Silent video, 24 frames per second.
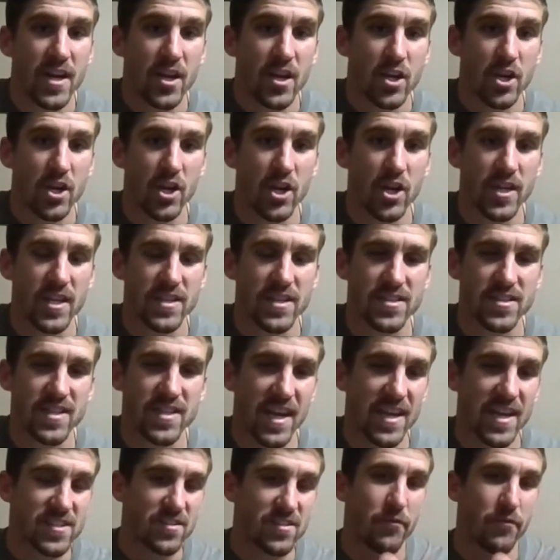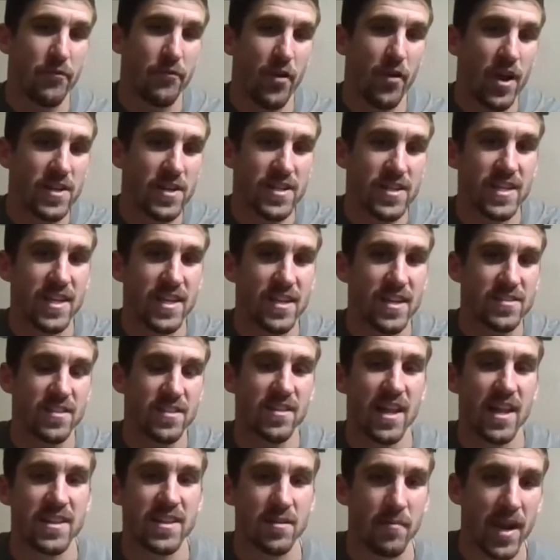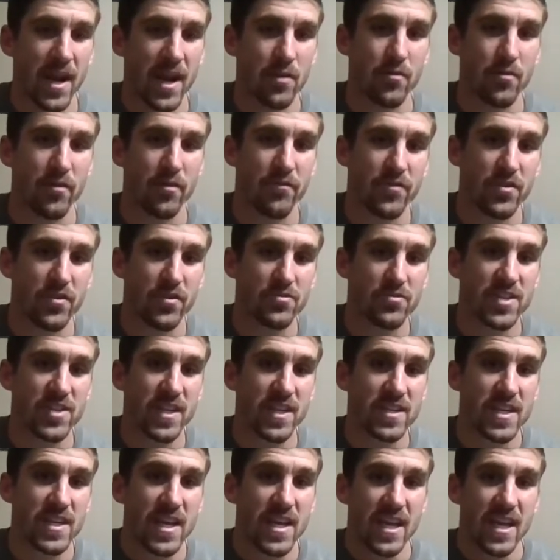Good, he stays in front. He doesn't let the man refuse it.